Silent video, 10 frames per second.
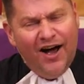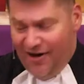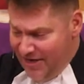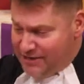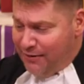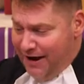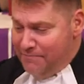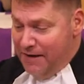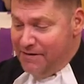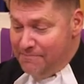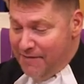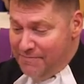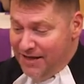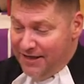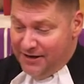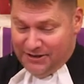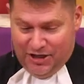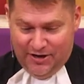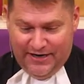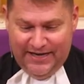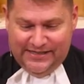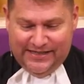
Oh, that's right. Maybe a little turkey